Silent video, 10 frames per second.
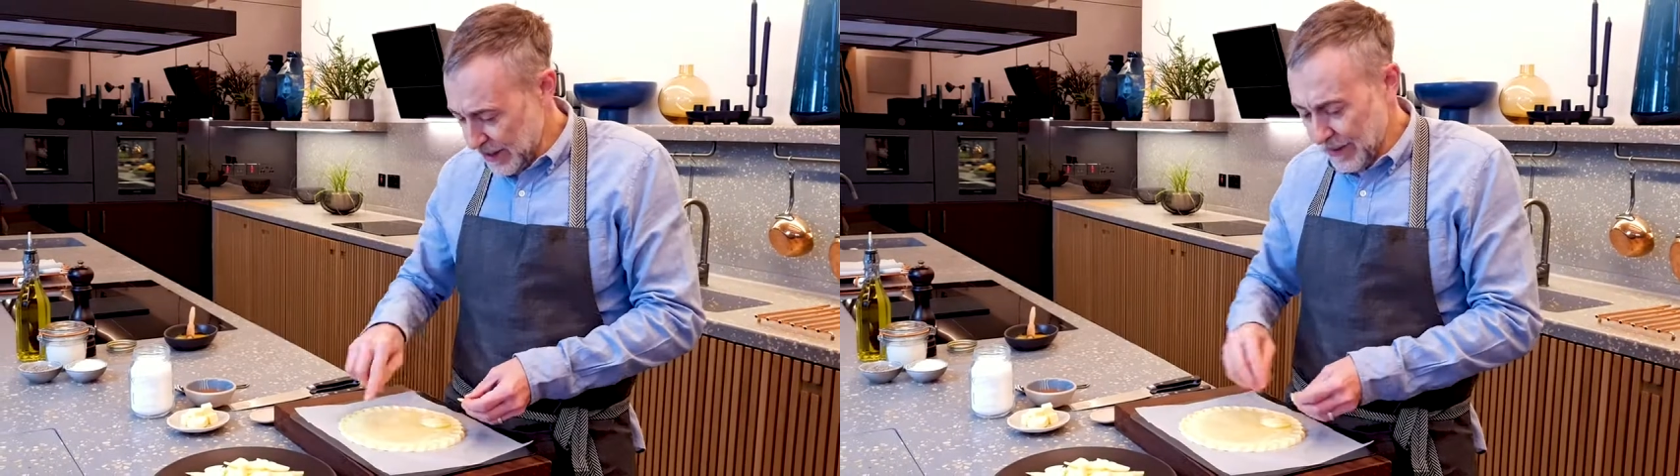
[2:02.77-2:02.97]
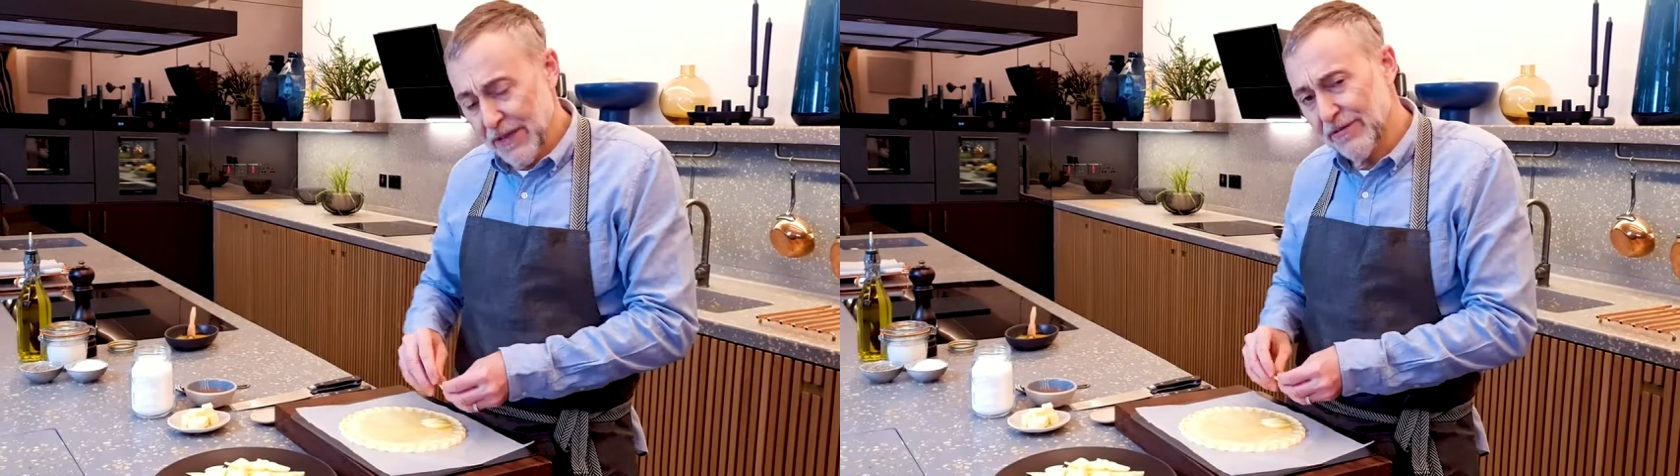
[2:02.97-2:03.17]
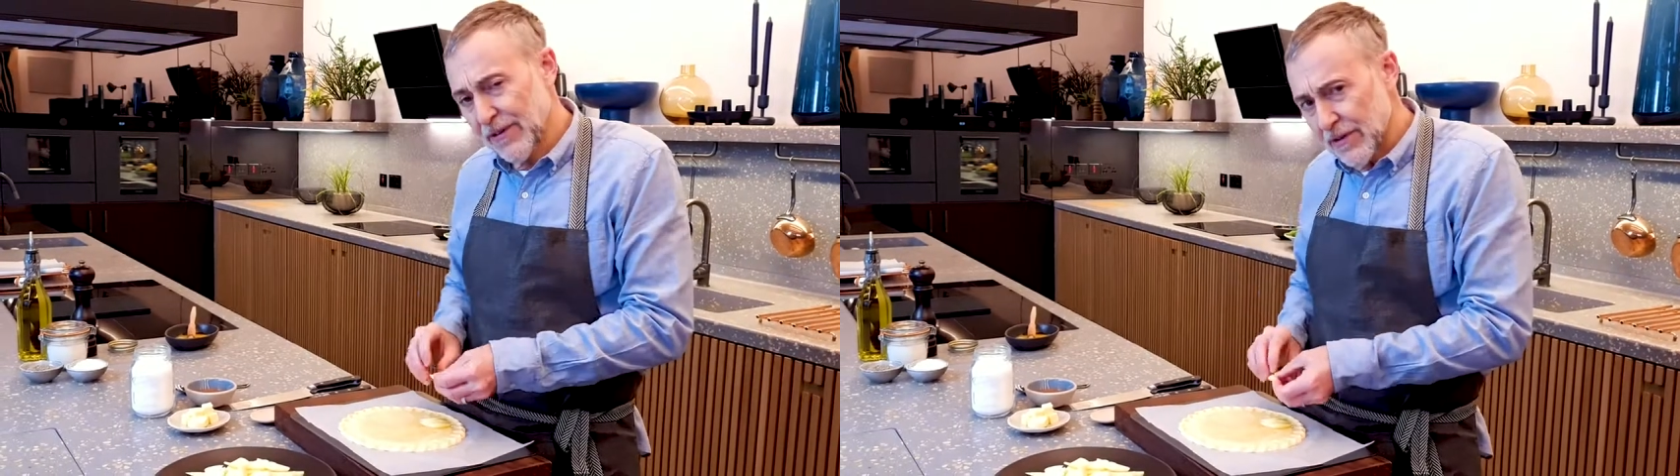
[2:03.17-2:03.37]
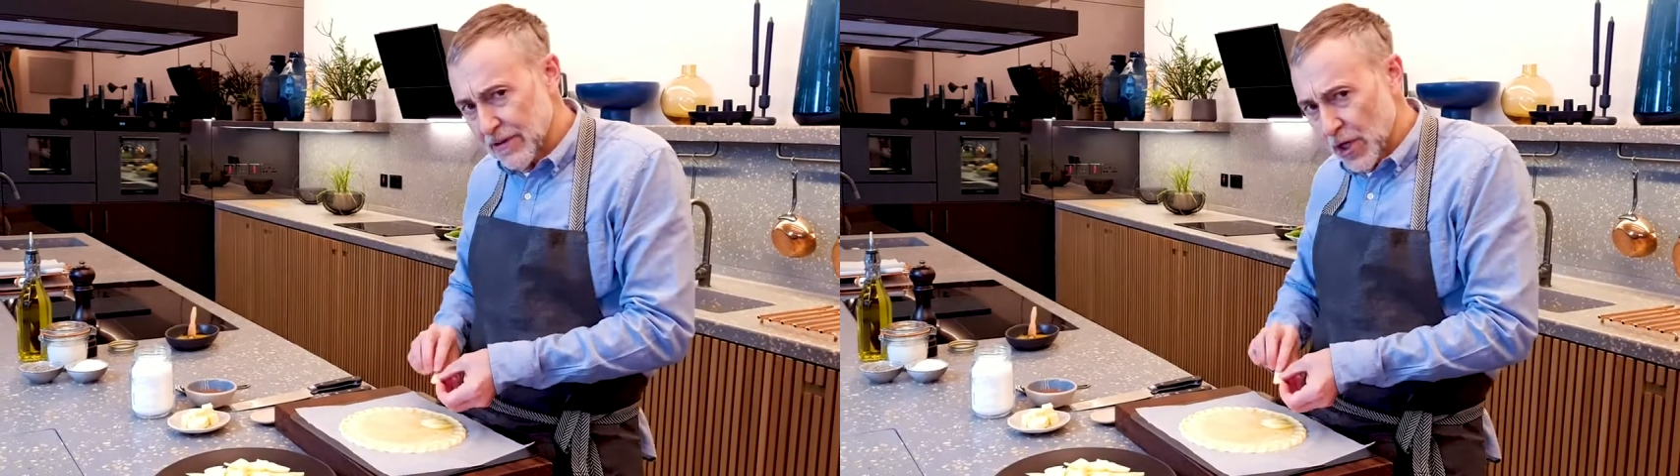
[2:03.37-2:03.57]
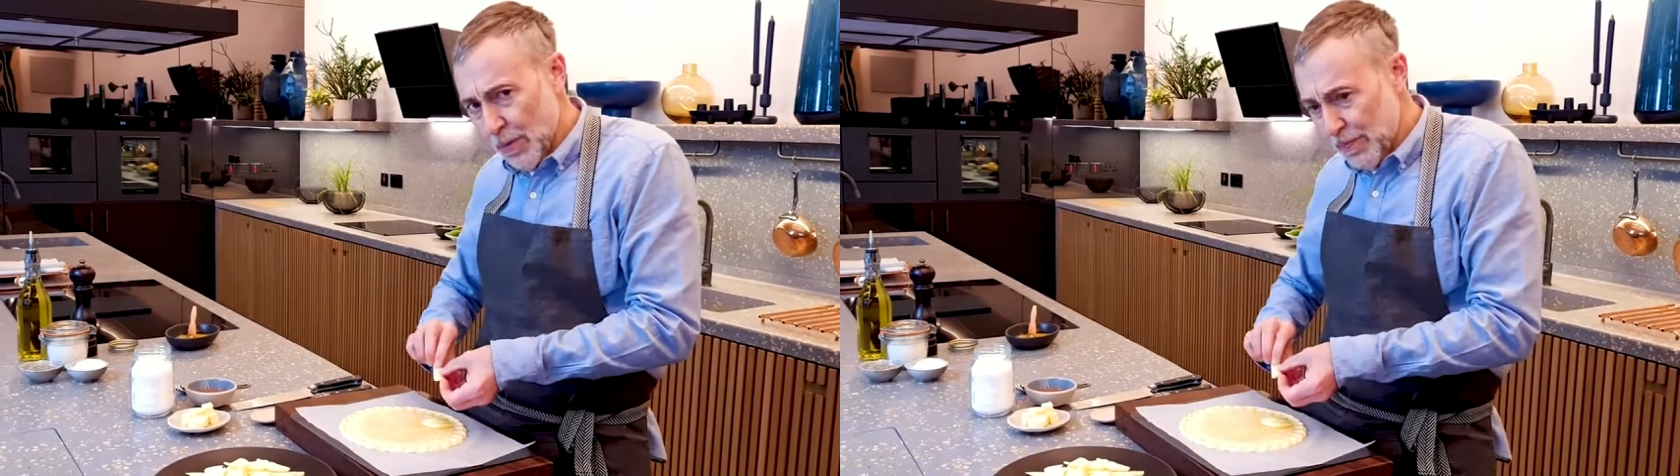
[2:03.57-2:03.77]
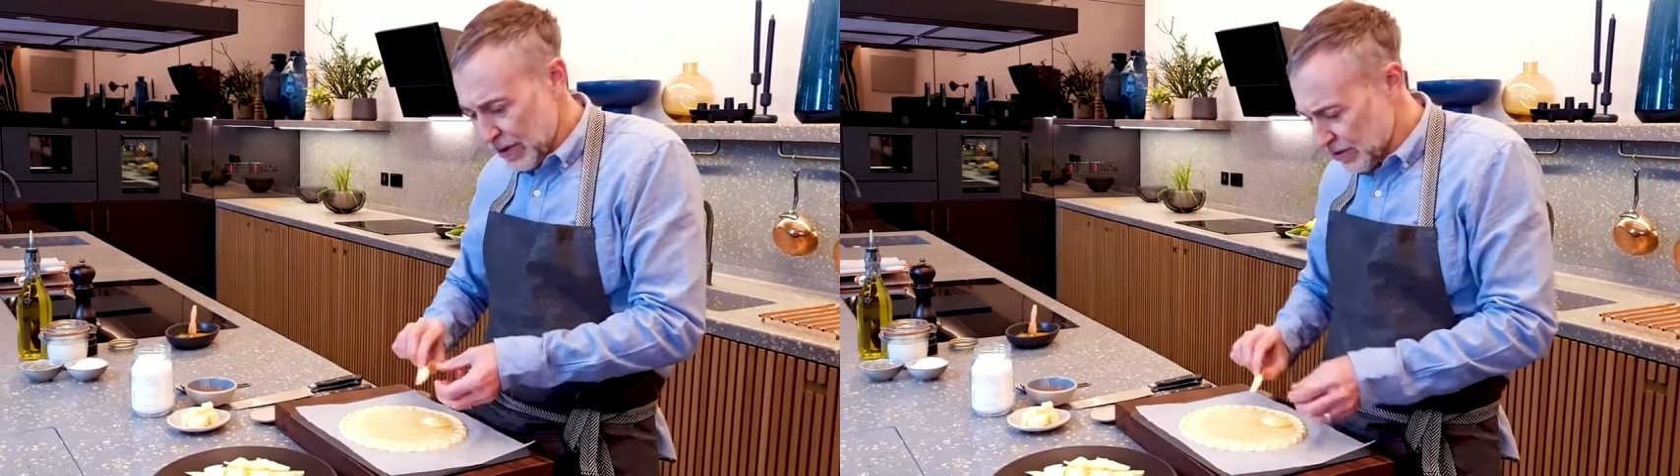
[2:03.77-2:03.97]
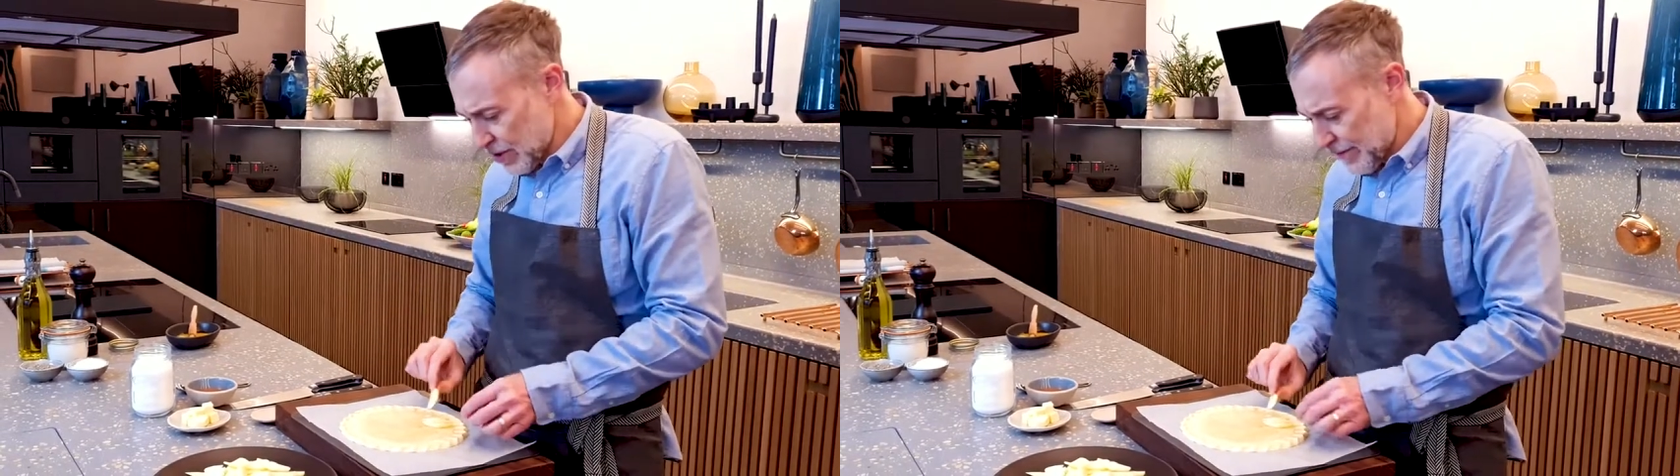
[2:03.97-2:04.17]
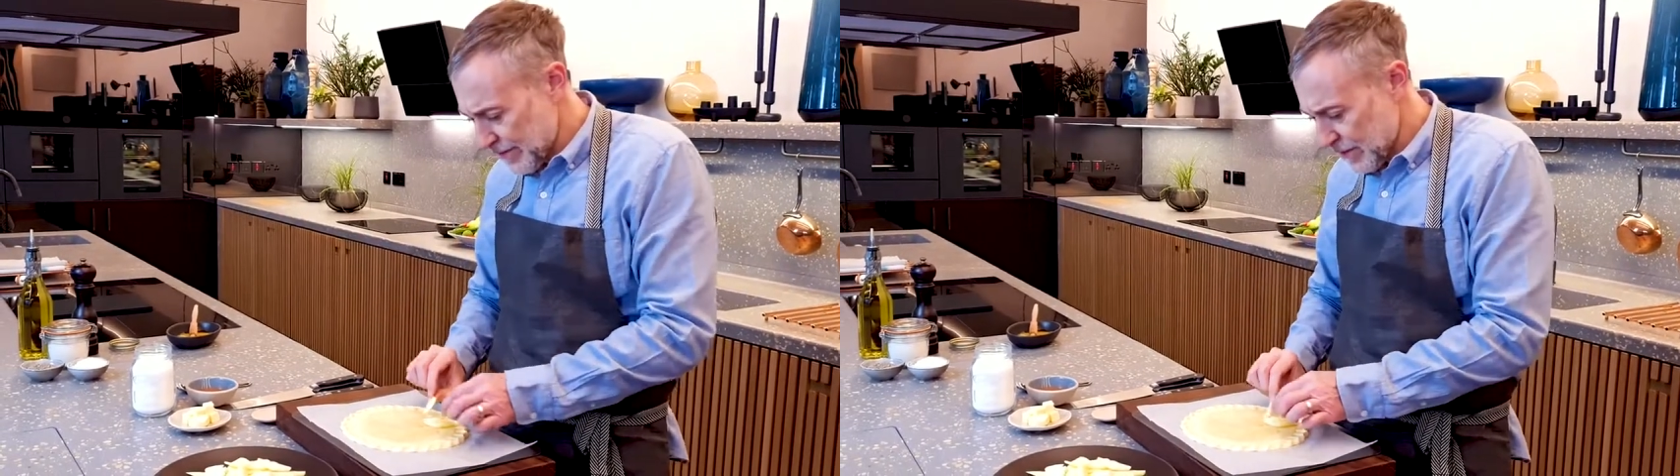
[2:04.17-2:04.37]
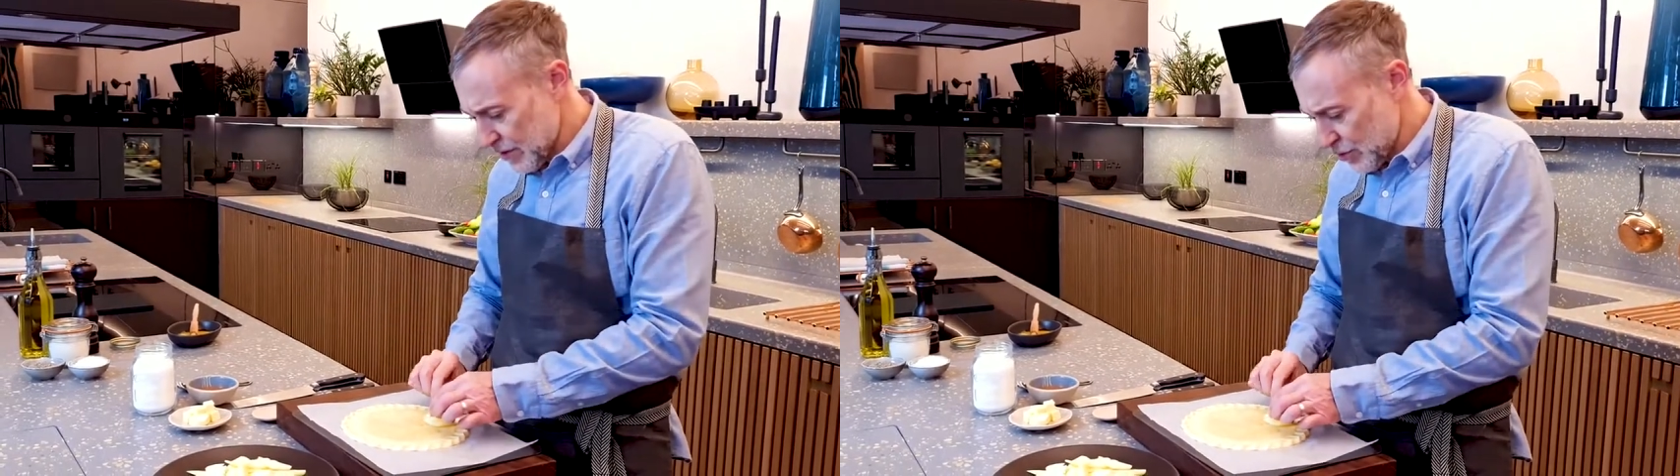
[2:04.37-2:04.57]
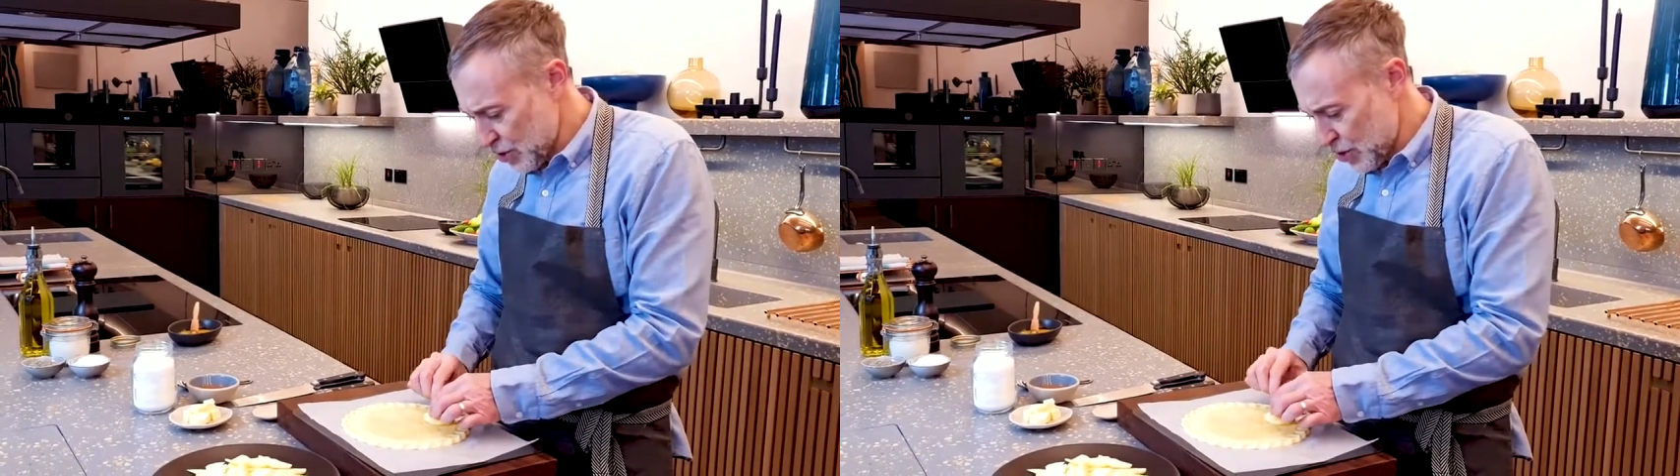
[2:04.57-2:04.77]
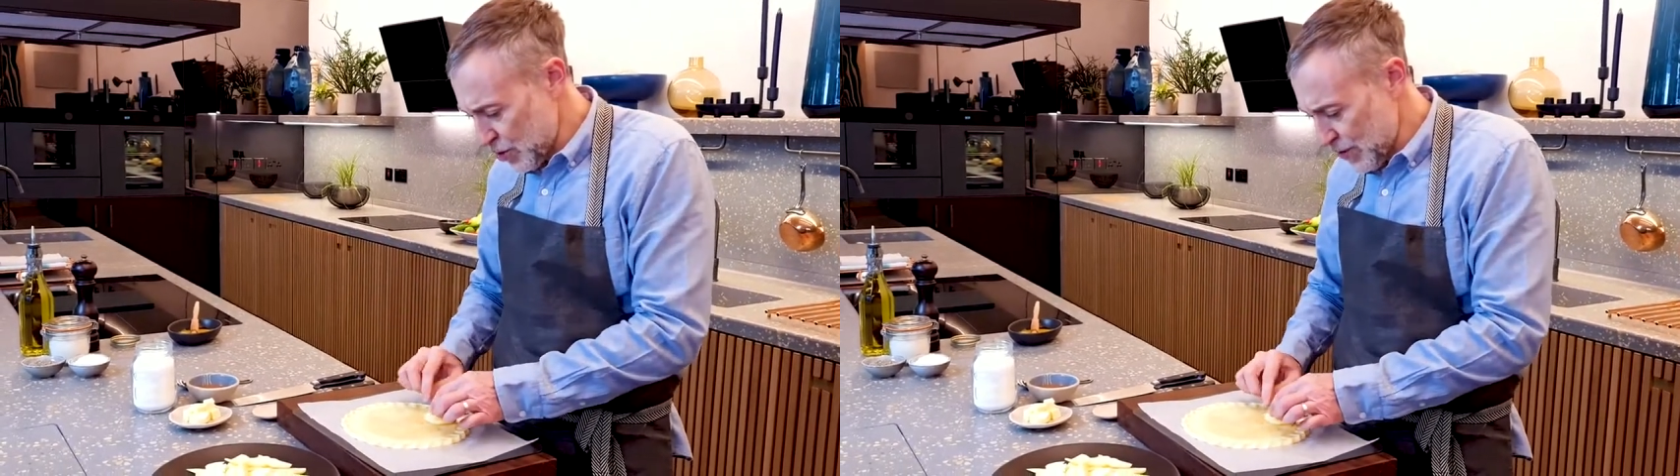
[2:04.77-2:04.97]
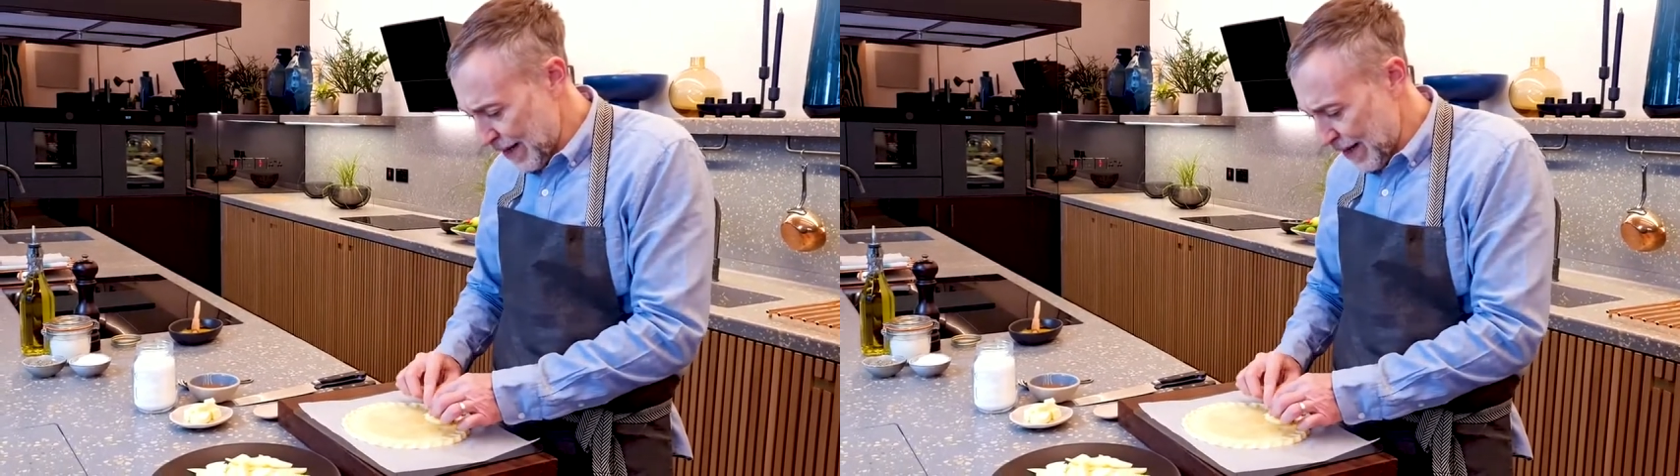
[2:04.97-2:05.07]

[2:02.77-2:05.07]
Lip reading: little bit of compote, so stewed